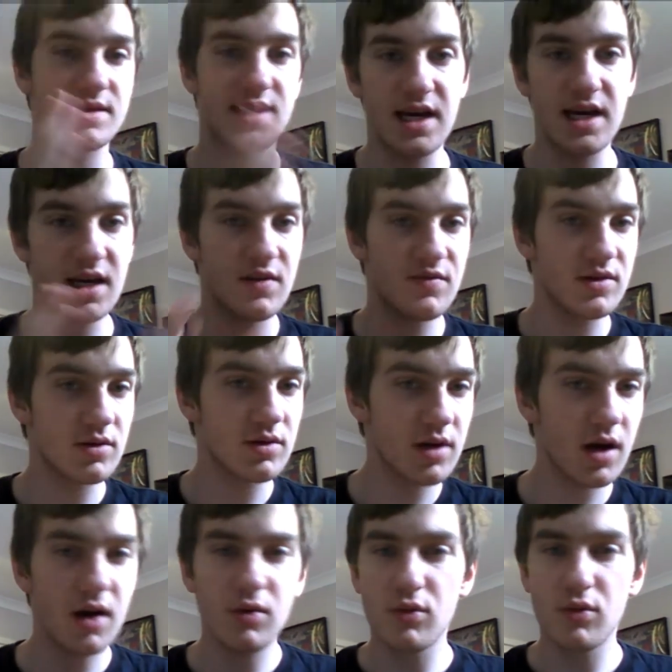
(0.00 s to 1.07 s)
day, evening, or
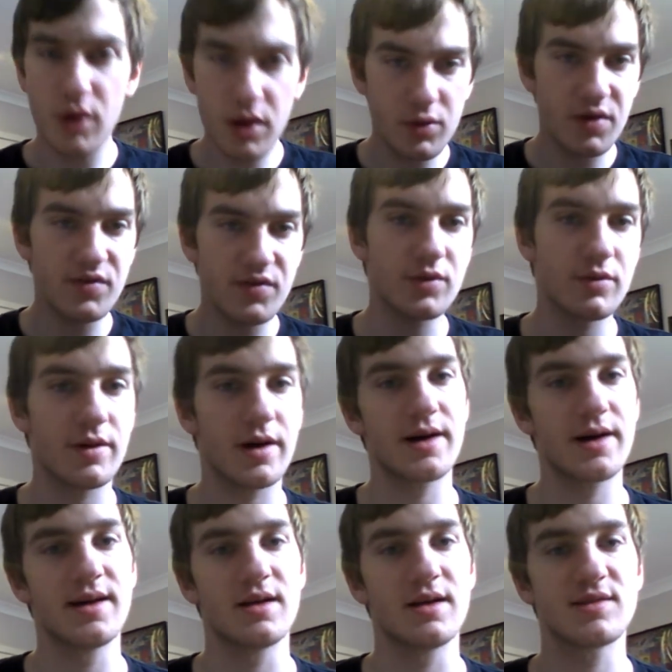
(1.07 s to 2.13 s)
night, wherever you are,
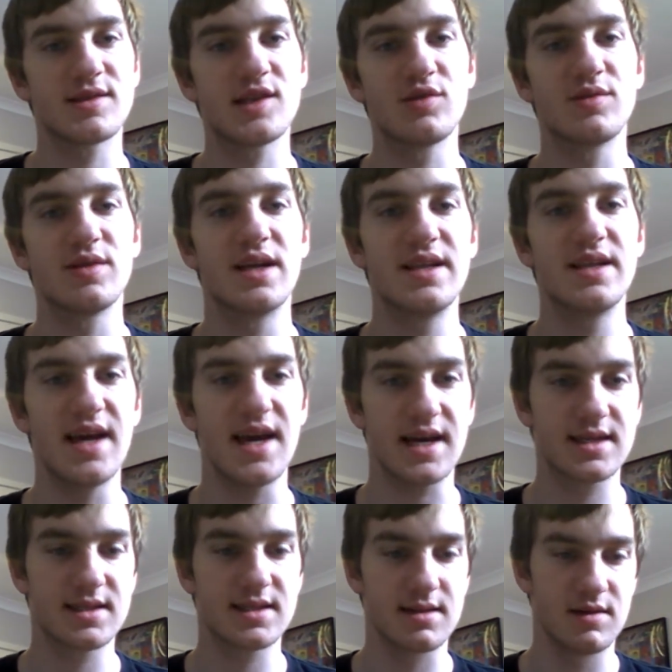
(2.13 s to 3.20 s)
and I'll see you in the
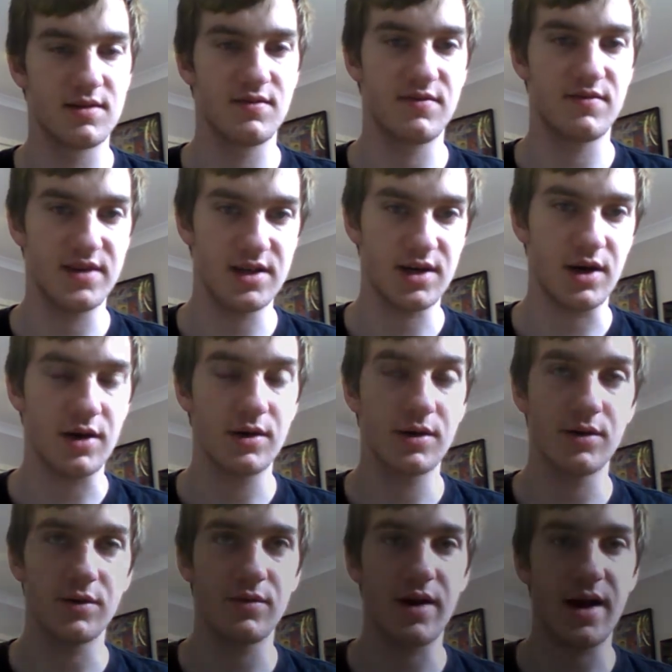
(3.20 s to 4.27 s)
next video.
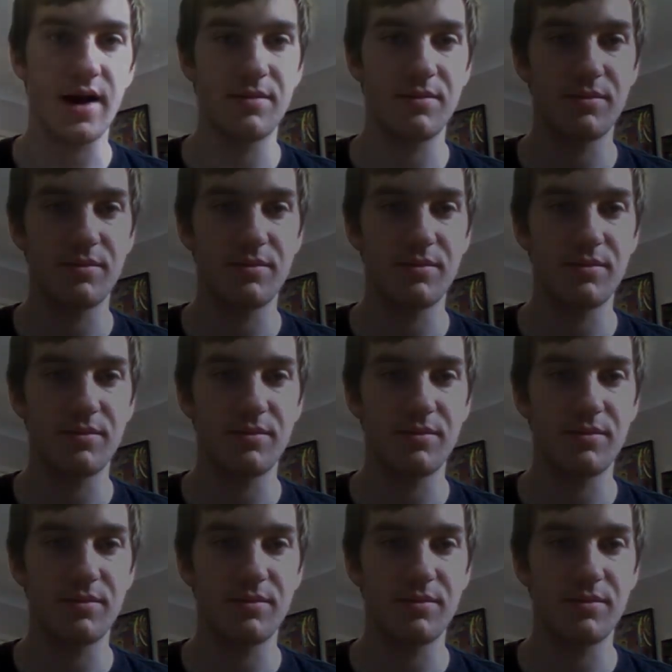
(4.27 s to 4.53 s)
All right,